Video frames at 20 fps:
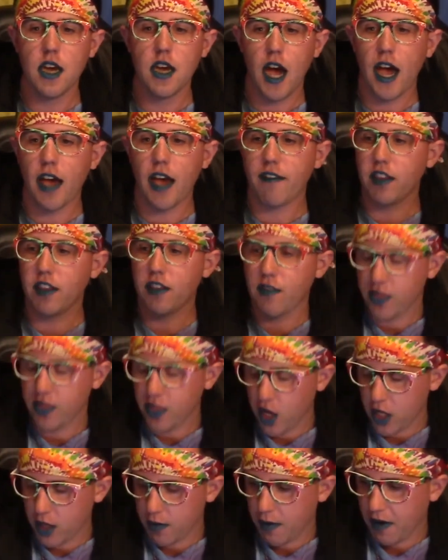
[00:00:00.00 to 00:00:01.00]
I haven't even
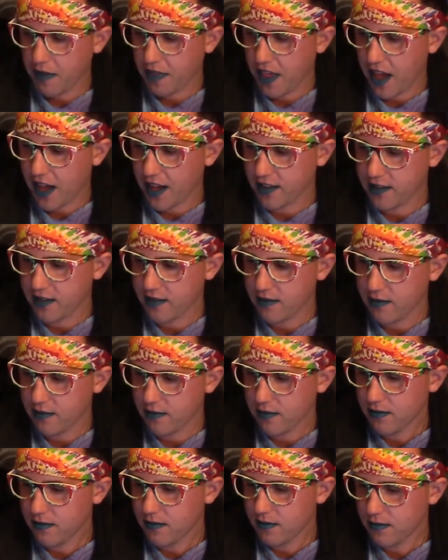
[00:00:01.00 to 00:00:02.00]
thought about that.
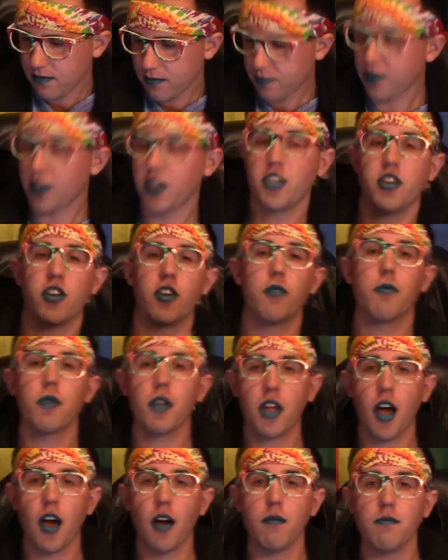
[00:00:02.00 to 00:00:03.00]
Pretty sure it will
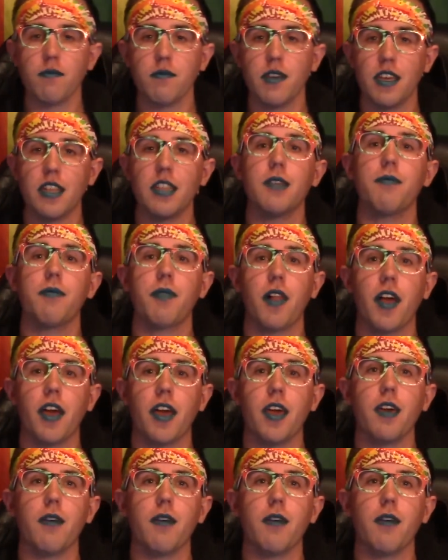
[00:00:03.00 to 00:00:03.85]
come into play.